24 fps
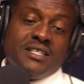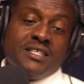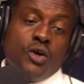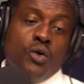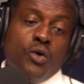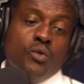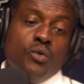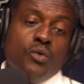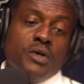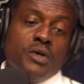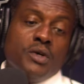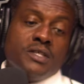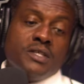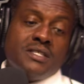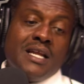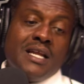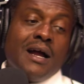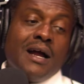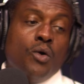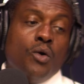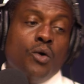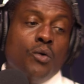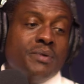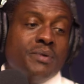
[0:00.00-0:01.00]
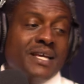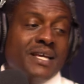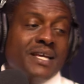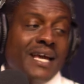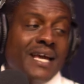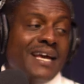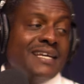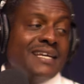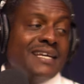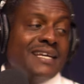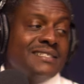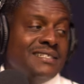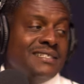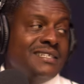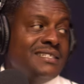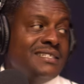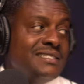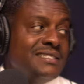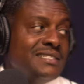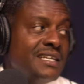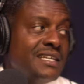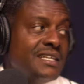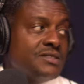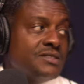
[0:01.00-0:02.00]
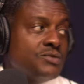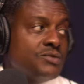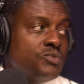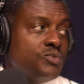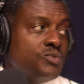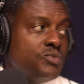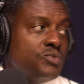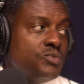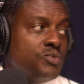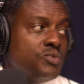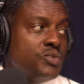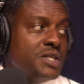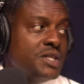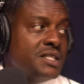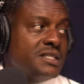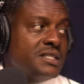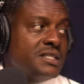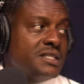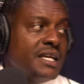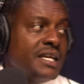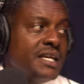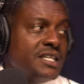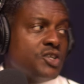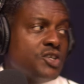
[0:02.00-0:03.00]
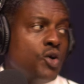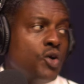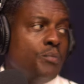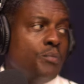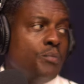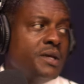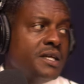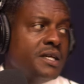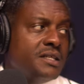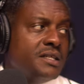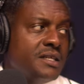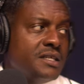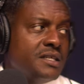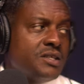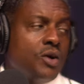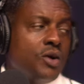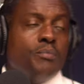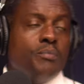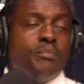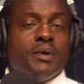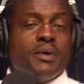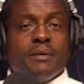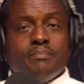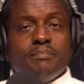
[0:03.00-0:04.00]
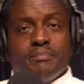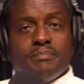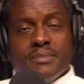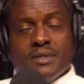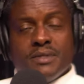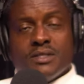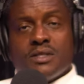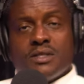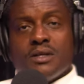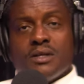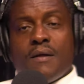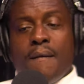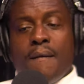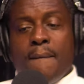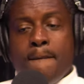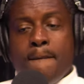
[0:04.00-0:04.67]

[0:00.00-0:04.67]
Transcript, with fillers: it's going it's not gonna be as easy as we think. It's gonna be a it's gonna be a it's